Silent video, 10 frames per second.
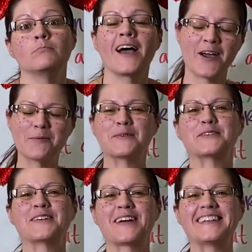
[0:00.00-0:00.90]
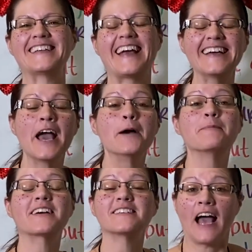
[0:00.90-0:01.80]
I hope you're doing great today
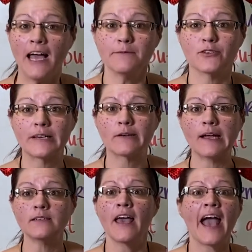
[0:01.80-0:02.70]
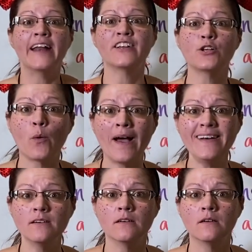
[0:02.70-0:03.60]
because I'm doing great. And you know what?